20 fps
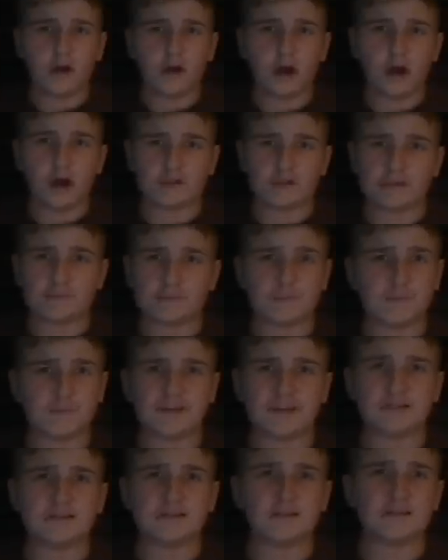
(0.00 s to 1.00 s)
Also, this
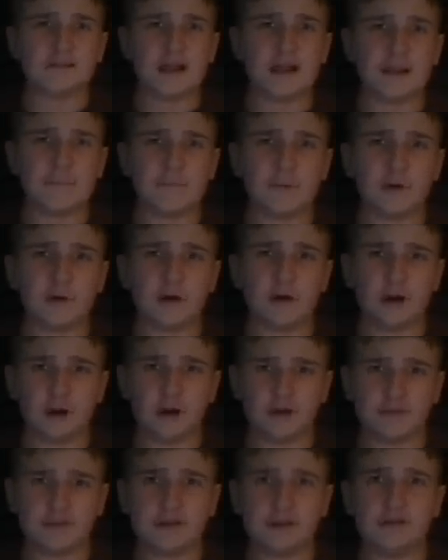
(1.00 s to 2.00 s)
movie has a lot more
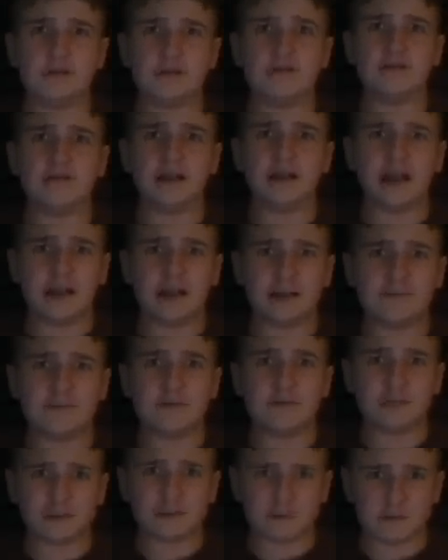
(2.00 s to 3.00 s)
heart than a lot of
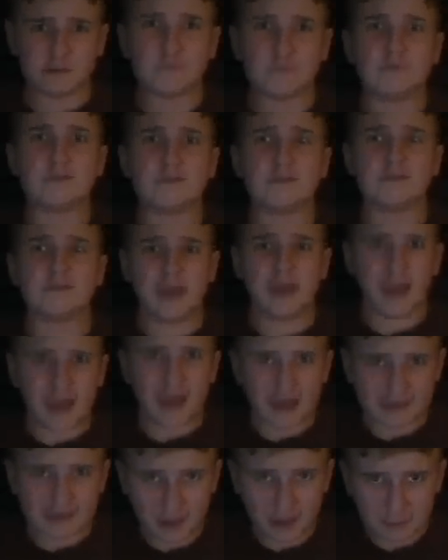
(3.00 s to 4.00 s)
Christmas movies I've
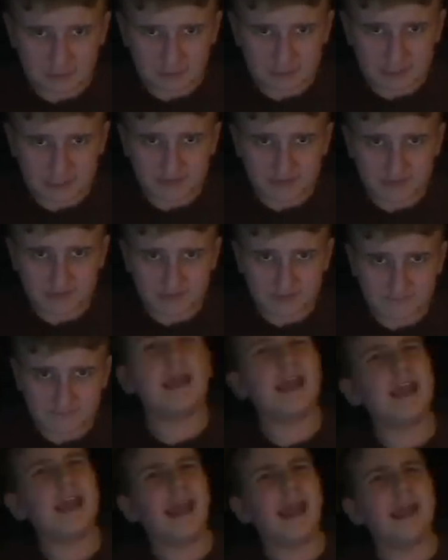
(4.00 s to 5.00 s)
had nowadays.
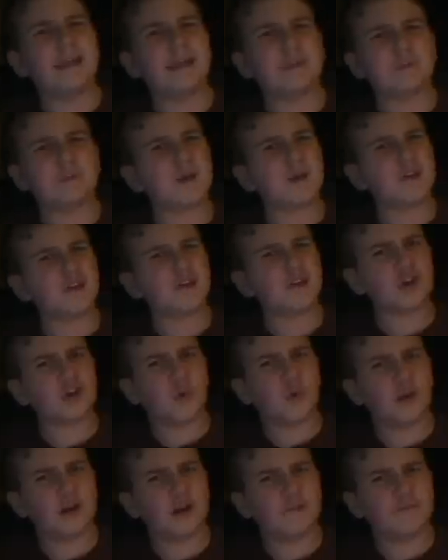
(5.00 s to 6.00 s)
And especially
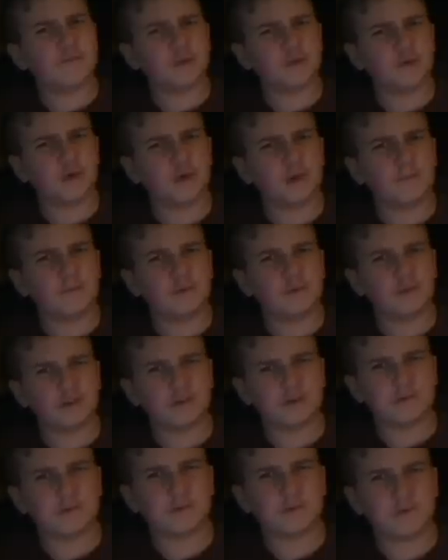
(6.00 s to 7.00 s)
quite a few
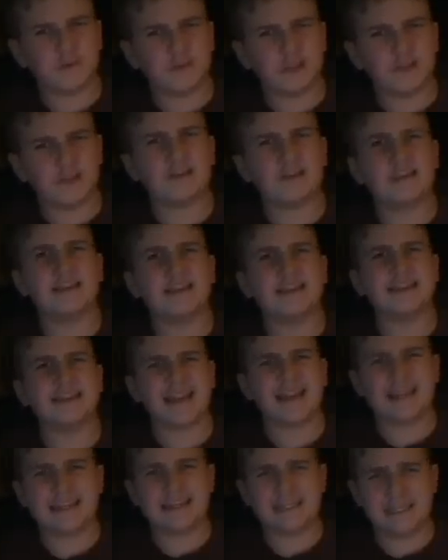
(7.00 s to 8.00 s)
Christmas movies in the
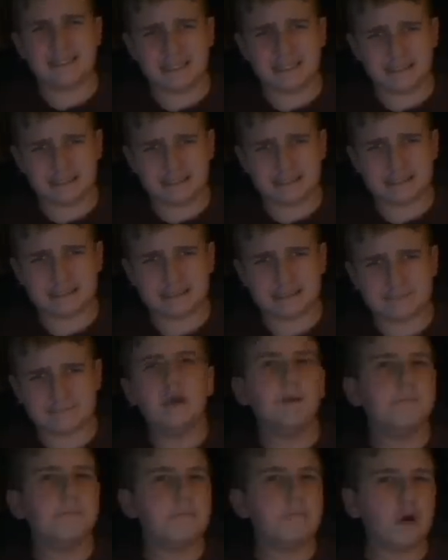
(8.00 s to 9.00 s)
90s.
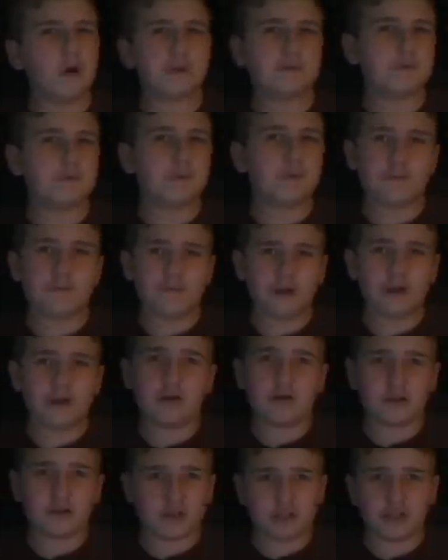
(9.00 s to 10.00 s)
Most of them were
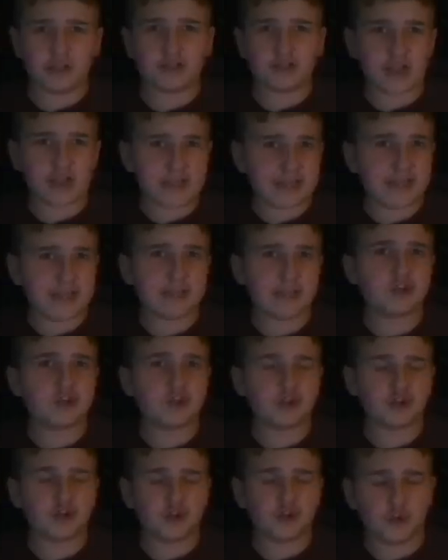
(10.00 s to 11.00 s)
very cliched and
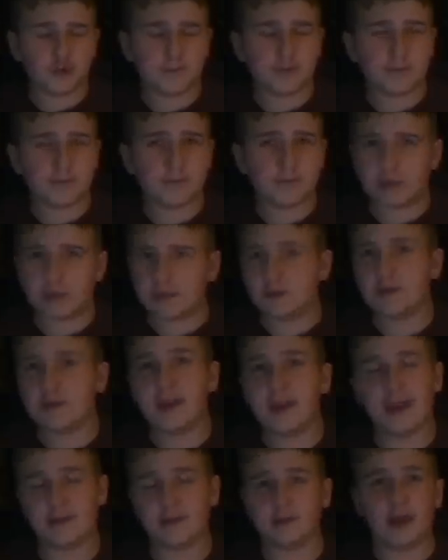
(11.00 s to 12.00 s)
stupid, but you
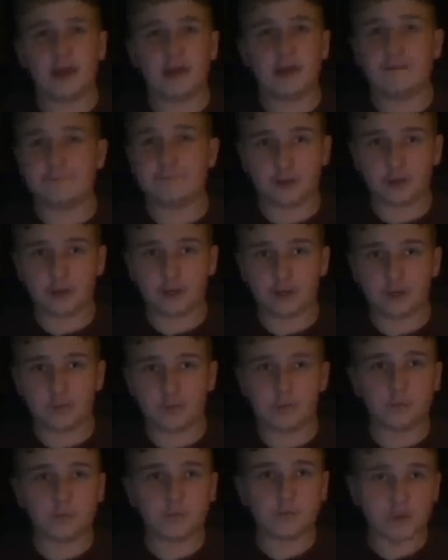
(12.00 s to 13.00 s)
had a lot of very good
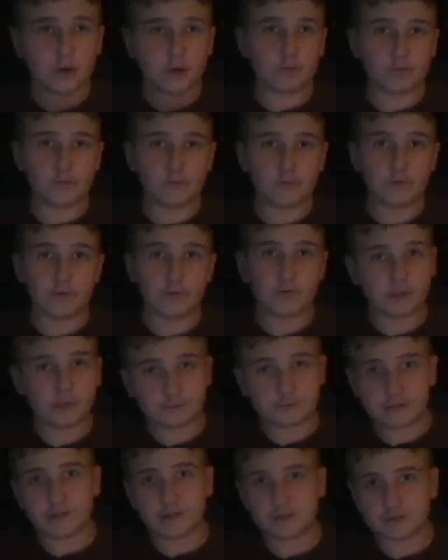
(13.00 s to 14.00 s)
ones, which I will review
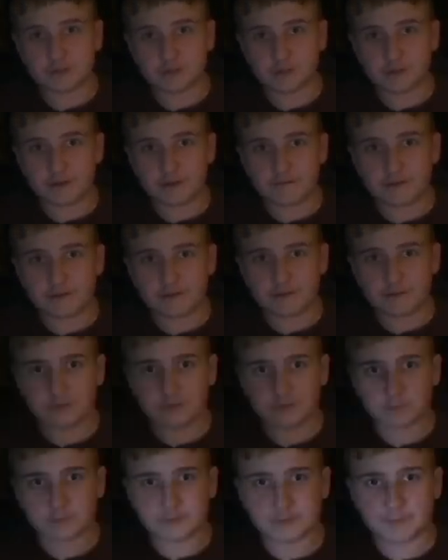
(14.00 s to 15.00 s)
later on, the 25 Days of
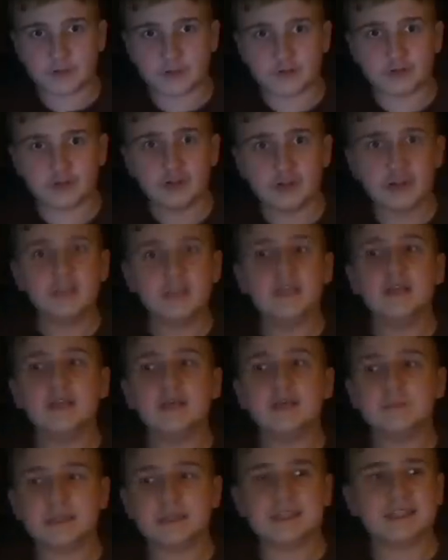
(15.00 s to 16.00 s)
Christmas special.
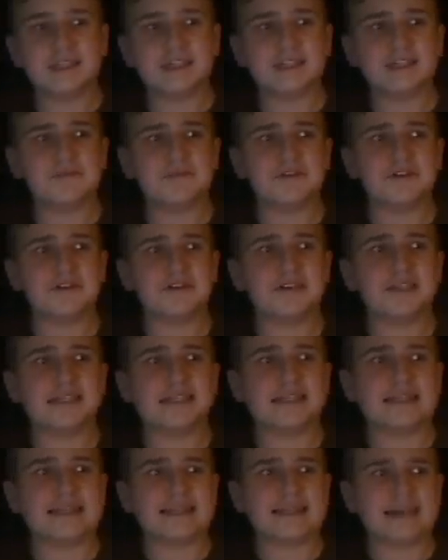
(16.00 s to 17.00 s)
But there were a
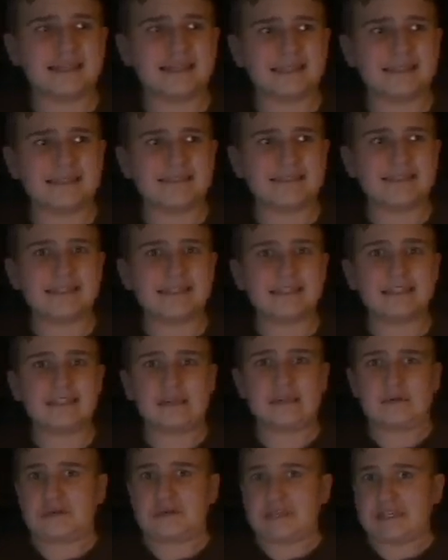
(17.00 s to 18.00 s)
lot in the 90s
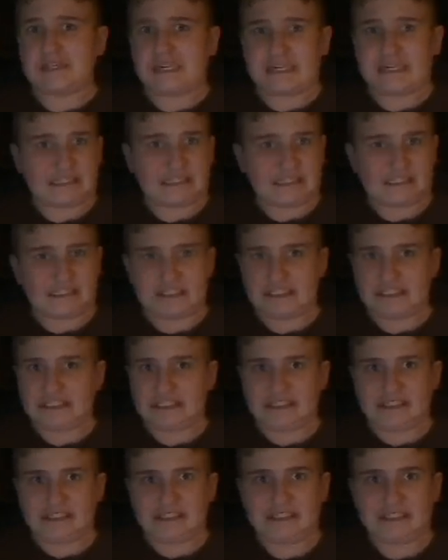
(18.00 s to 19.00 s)
that were not that
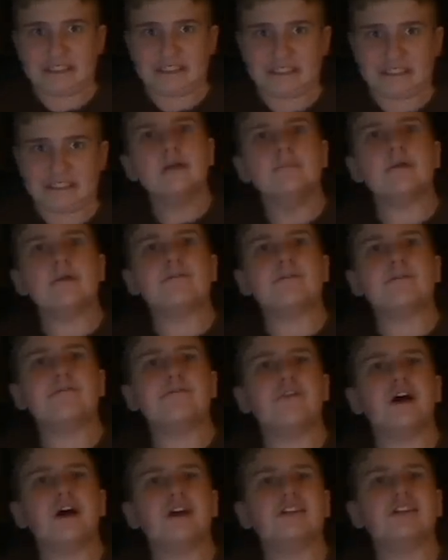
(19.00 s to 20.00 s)
good. But for
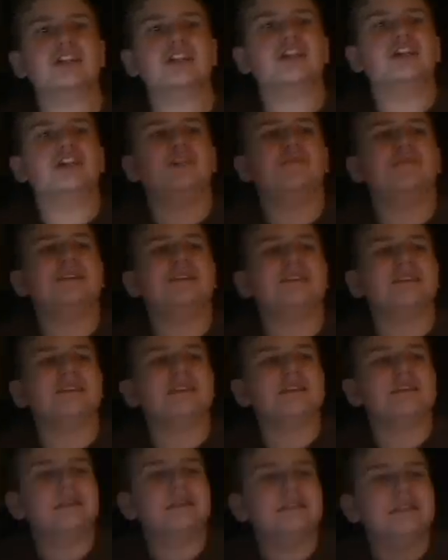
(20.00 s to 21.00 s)
flaws, it could be a
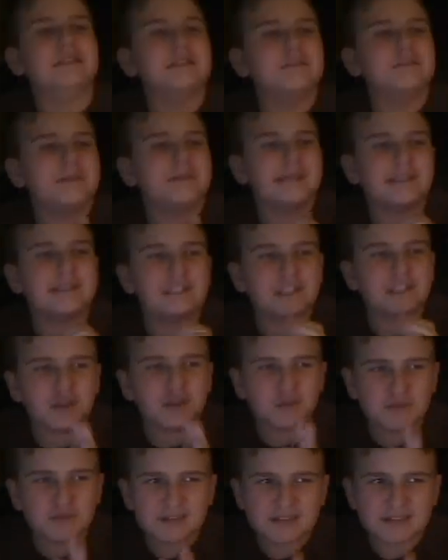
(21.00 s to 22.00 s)
little bit
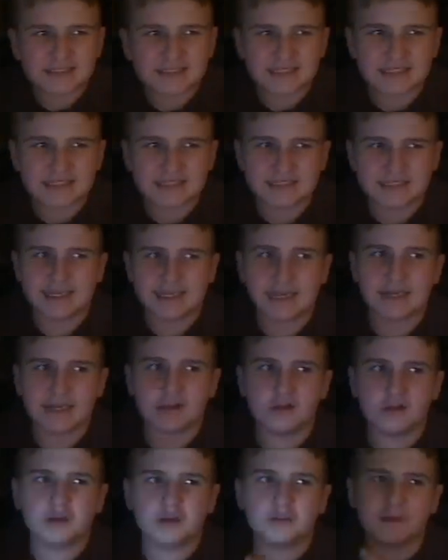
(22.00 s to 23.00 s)
too silly and
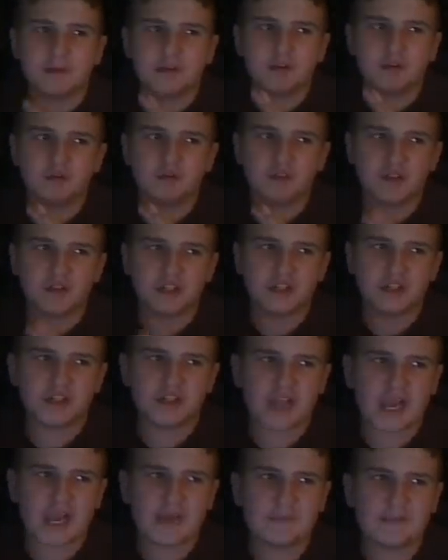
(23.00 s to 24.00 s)
a little bit too
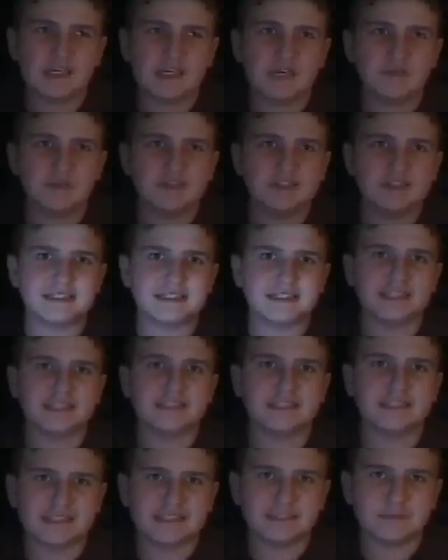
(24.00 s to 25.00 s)
cliched, but it was a
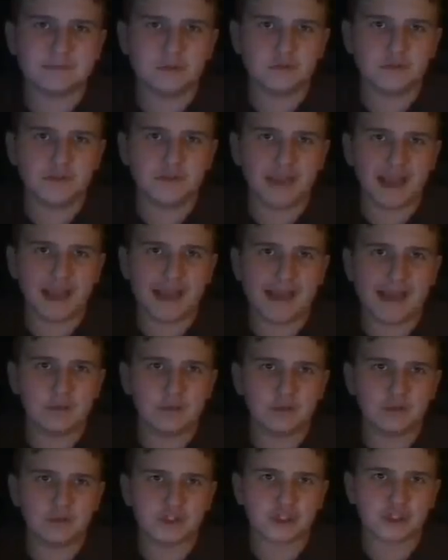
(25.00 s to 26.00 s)
Disney movie and
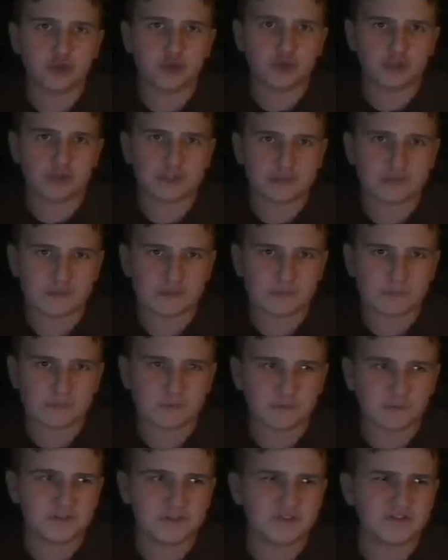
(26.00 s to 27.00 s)
it was a Christmas
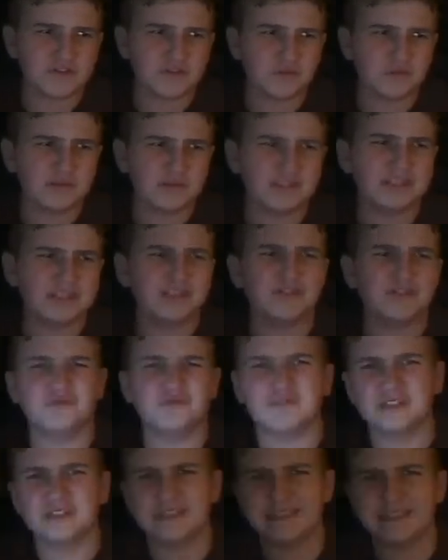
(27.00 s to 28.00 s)
movie, so what did you
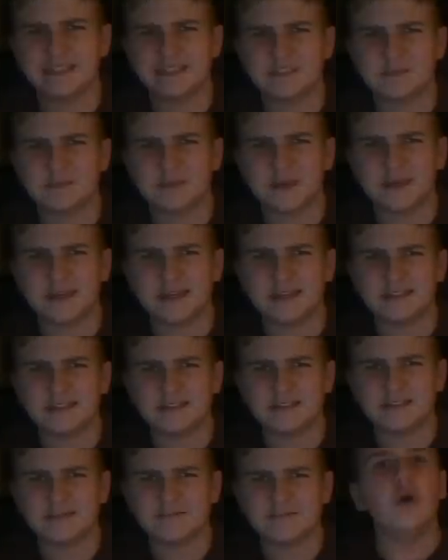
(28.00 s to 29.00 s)
really expect?